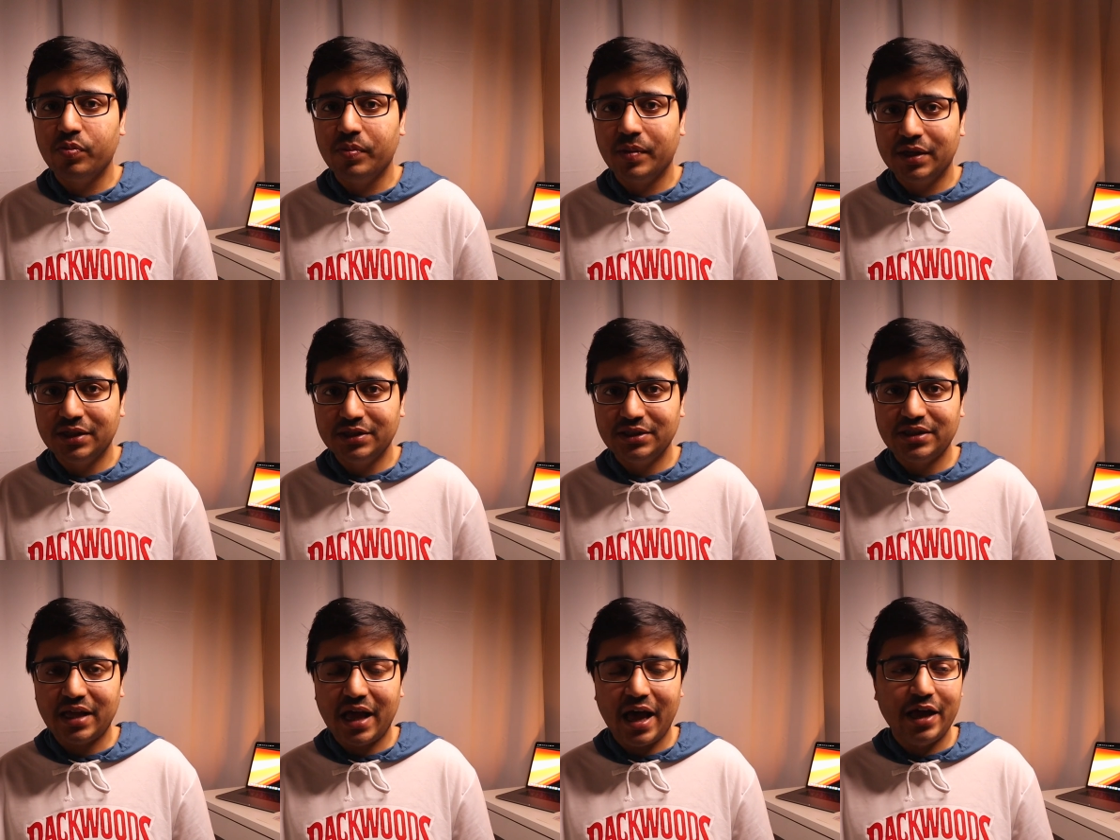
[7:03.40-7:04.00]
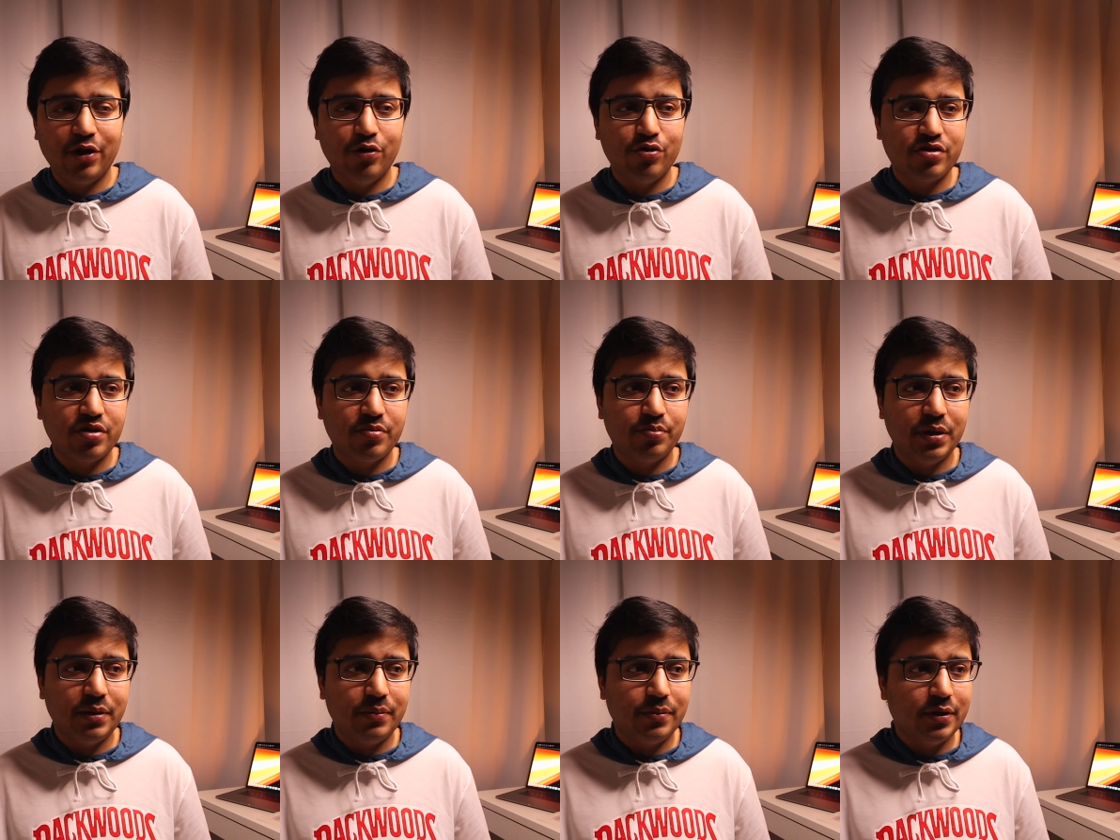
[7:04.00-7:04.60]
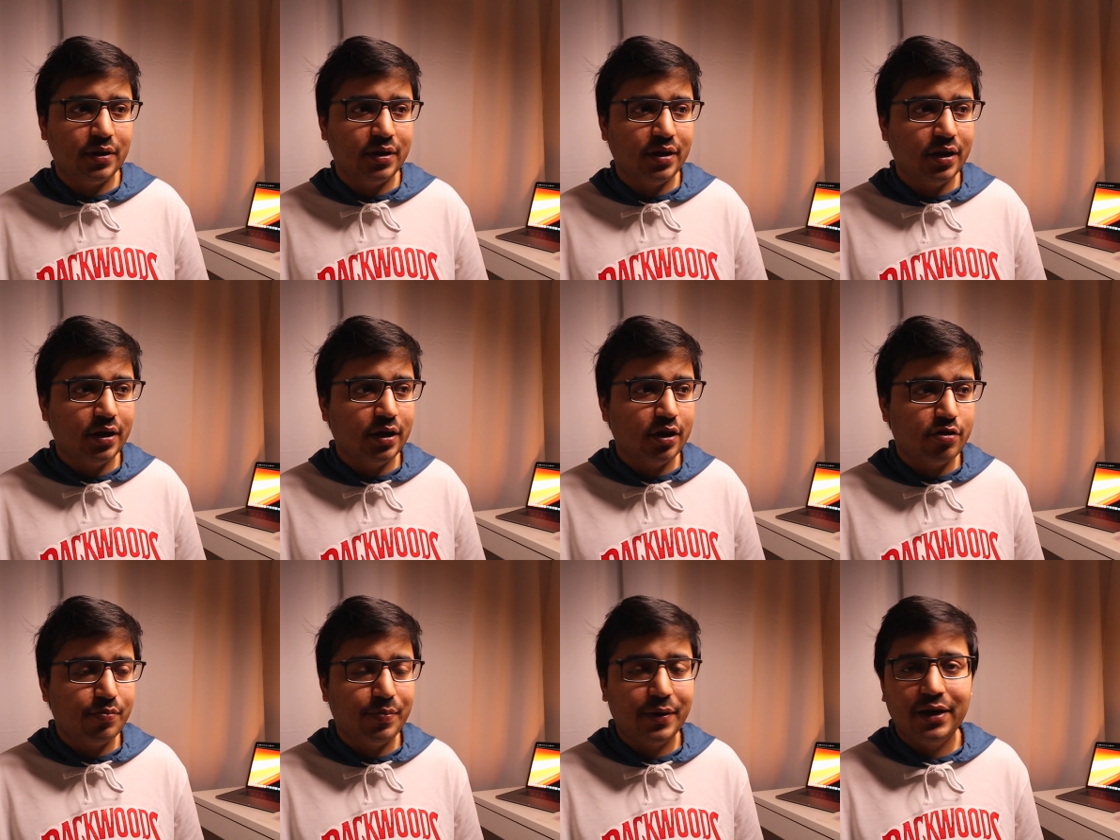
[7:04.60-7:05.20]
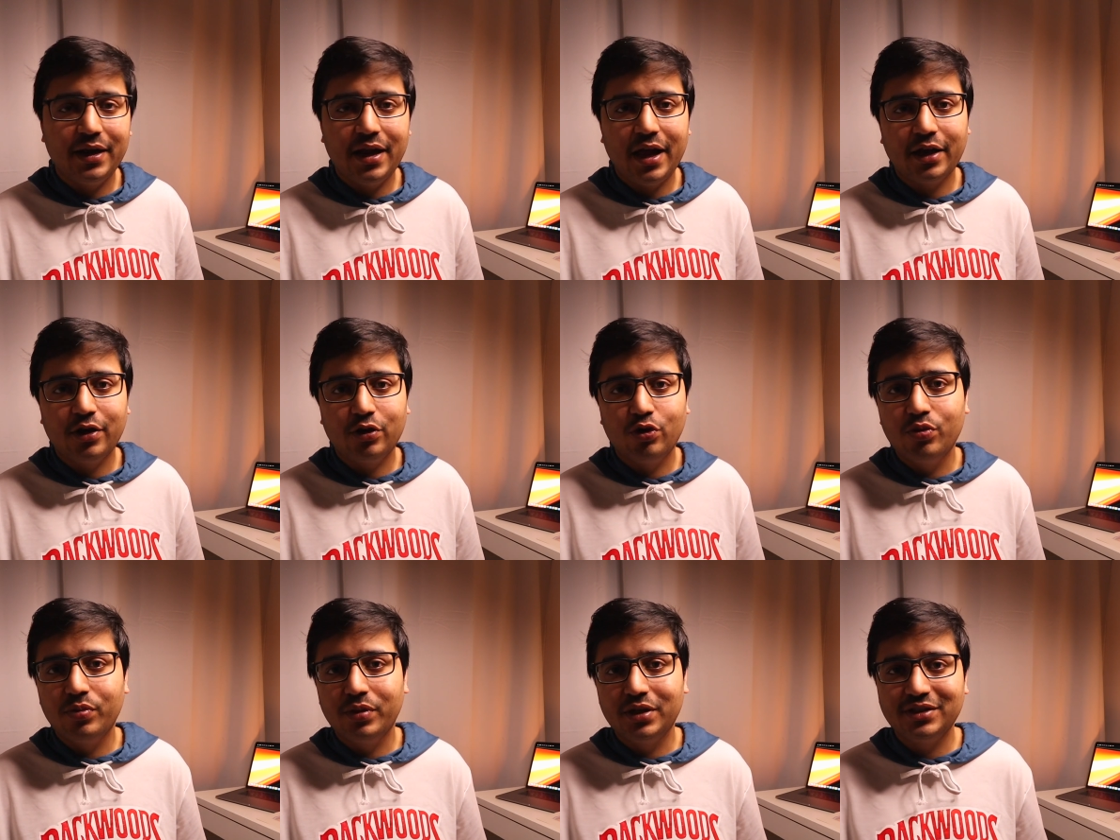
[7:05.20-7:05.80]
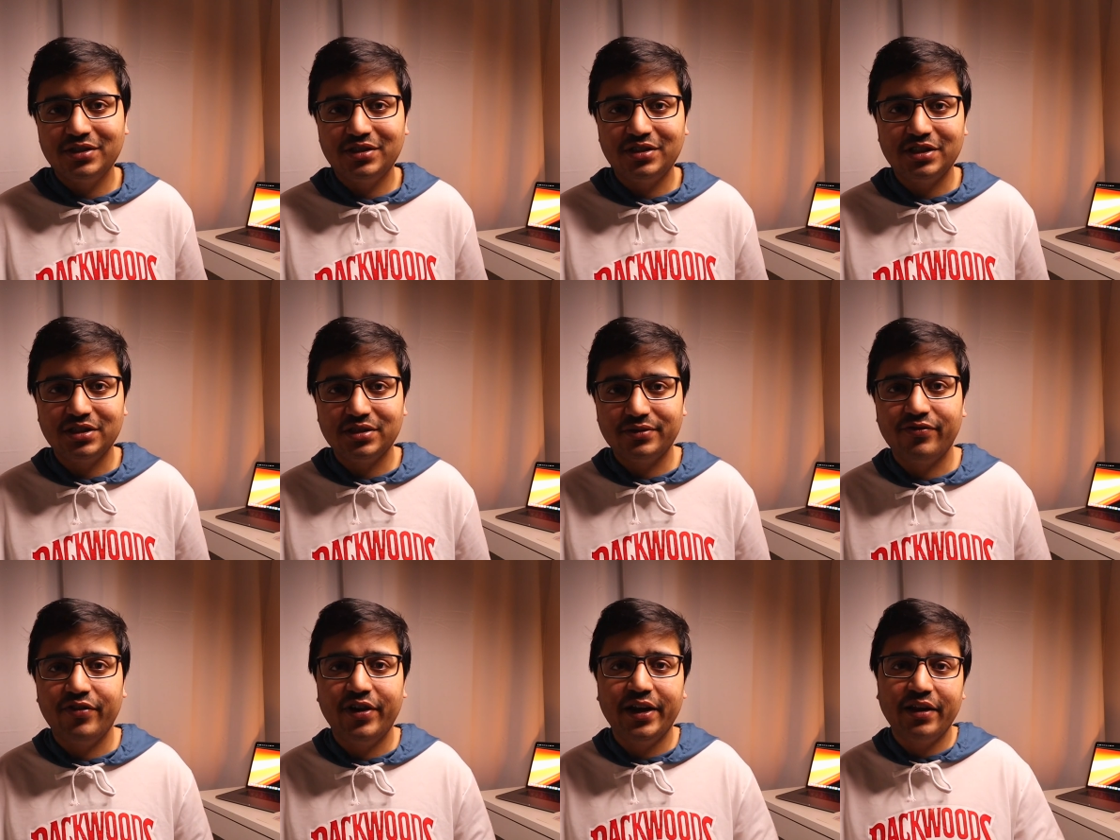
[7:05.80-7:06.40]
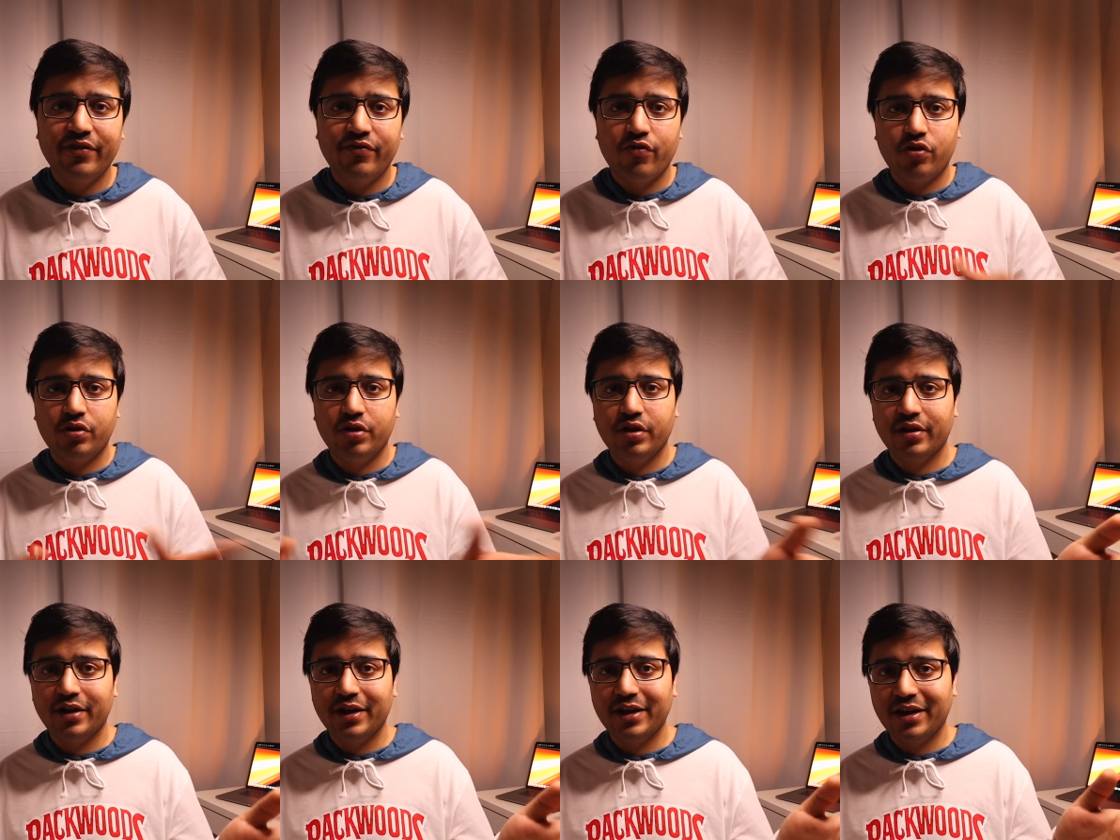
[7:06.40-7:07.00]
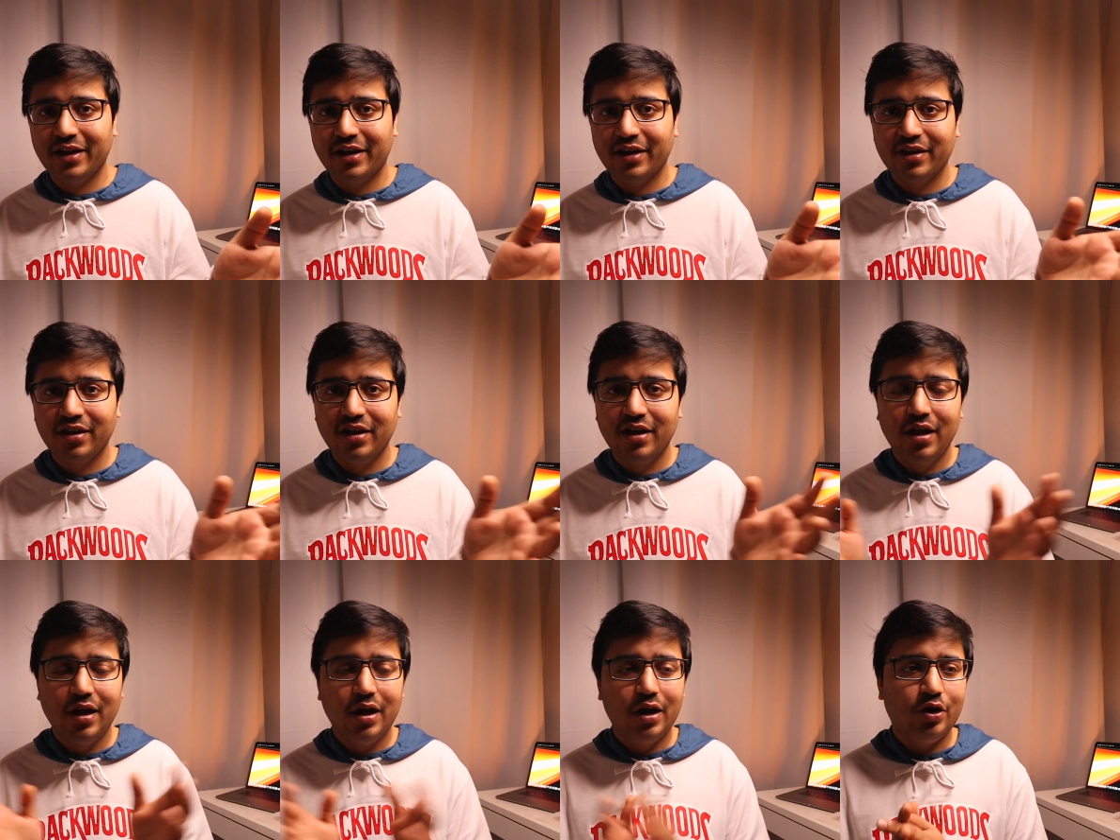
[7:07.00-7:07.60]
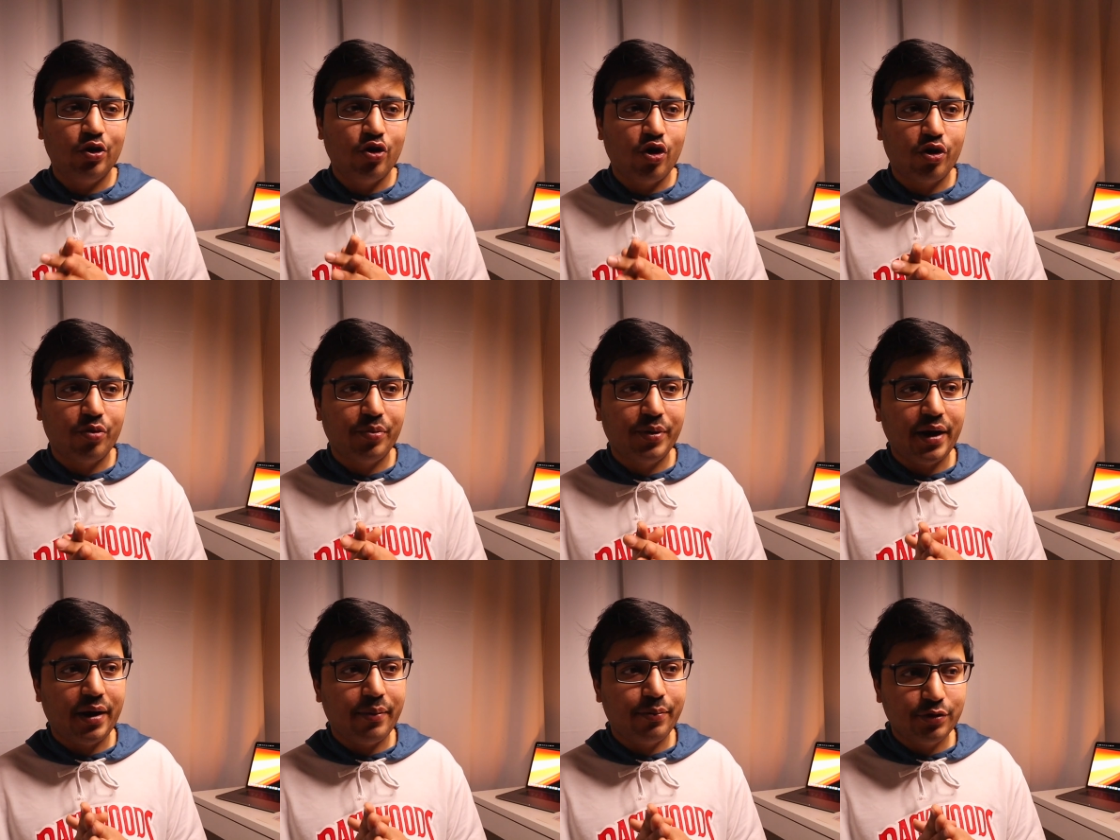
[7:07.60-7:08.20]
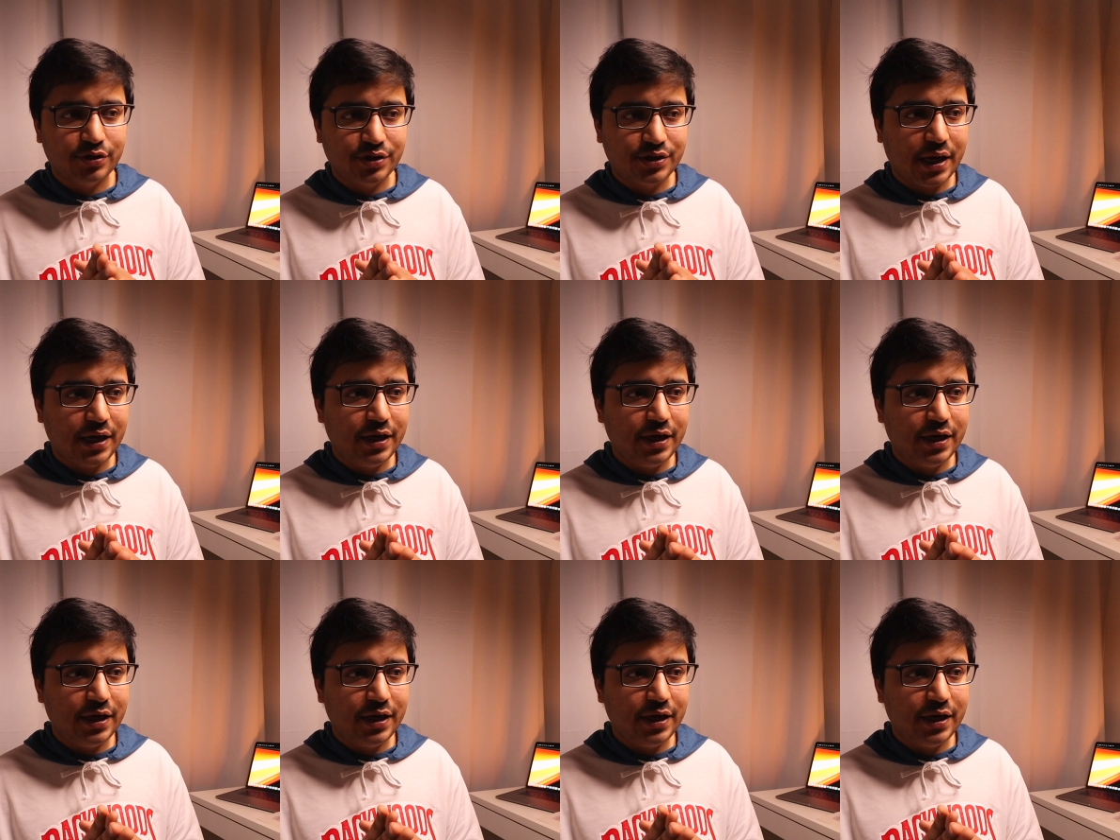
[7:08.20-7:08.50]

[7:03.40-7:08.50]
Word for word: months. I know some people, they spend like two months just waiting for their getting document apostille.